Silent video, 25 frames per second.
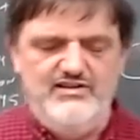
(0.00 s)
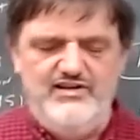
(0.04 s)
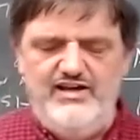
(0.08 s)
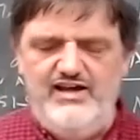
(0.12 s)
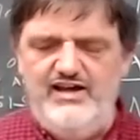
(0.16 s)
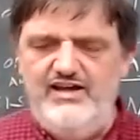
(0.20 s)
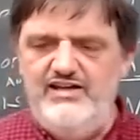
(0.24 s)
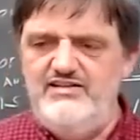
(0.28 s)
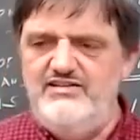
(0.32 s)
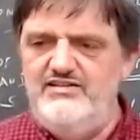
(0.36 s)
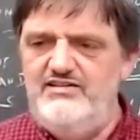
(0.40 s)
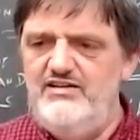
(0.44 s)
the
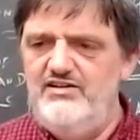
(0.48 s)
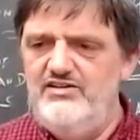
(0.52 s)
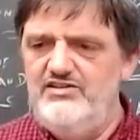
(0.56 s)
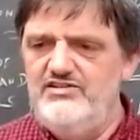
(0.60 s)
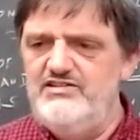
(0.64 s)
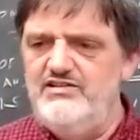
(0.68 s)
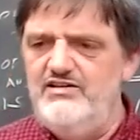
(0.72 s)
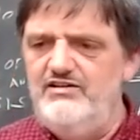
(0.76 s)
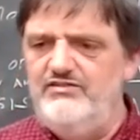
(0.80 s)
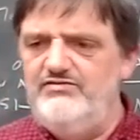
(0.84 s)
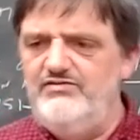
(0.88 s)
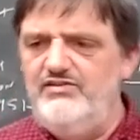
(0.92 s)

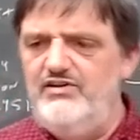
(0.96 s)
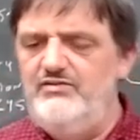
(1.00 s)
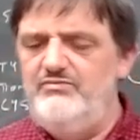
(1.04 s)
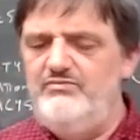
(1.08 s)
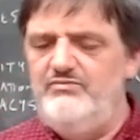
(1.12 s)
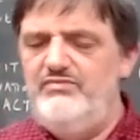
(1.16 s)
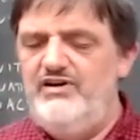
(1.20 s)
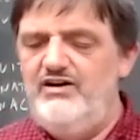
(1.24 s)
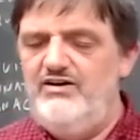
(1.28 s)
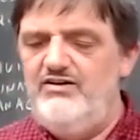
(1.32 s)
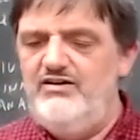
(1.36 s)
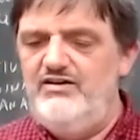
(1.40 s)
ideals of
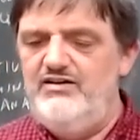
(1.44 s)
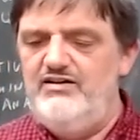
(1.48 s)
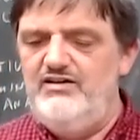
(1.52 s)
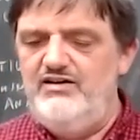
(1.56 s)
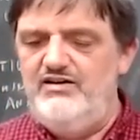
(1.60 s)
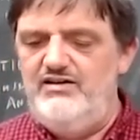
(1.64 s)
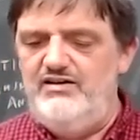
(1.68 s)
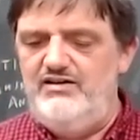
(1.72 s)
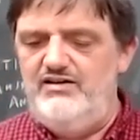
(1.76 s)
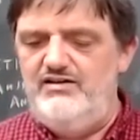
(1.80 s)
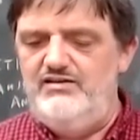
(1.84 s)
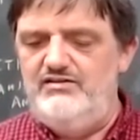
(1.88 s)

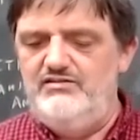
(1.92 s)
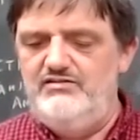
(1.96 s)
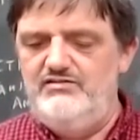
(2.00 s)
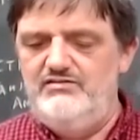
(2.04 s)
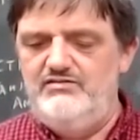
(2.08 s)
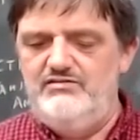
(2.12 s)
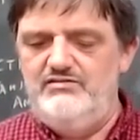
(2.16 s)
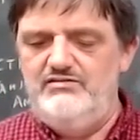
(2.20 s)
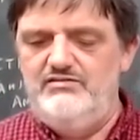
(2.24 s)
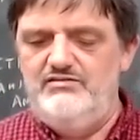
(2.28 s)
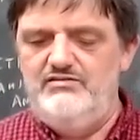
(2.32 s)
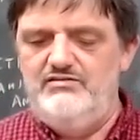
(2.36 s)
America,
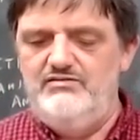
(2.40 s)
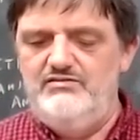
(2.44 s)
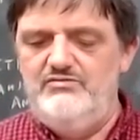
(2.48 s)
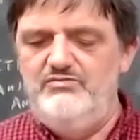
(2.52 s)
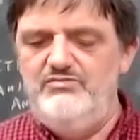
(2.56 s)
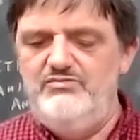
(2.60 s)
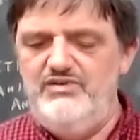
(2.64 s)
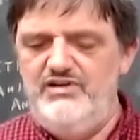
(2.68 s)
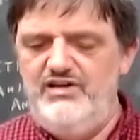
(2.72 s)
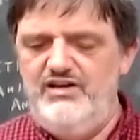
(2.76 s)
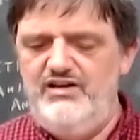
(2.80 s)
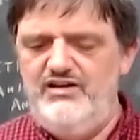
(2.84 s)

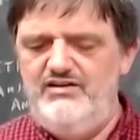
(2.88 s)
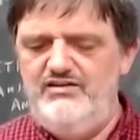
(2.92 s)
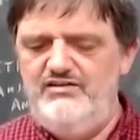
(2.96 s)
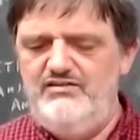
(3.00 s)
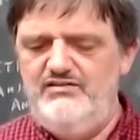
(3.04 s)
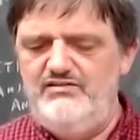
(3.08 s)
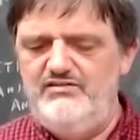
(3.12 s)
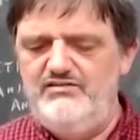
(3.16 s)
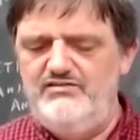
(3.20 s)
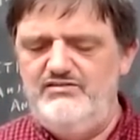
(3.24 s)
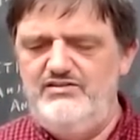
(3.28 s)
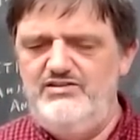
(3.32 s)

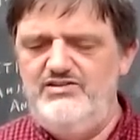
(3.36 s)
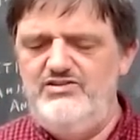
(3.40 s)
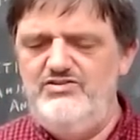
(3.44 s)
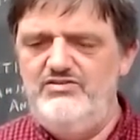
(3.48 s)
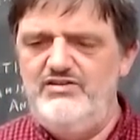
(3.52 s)
meaning the